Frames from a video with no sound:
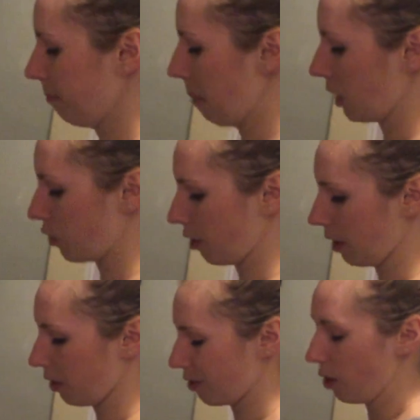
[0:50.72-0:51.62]
make sure
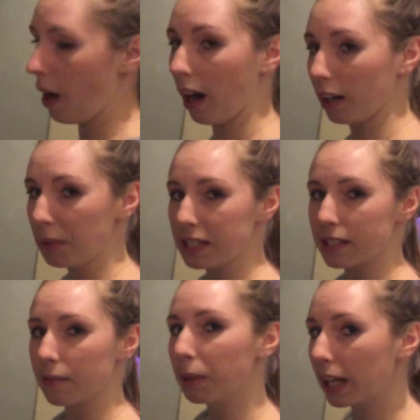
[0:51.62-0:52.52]
that there's no hard
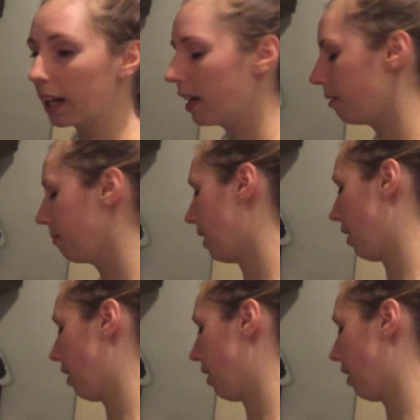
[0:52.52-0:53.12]
pieces of banana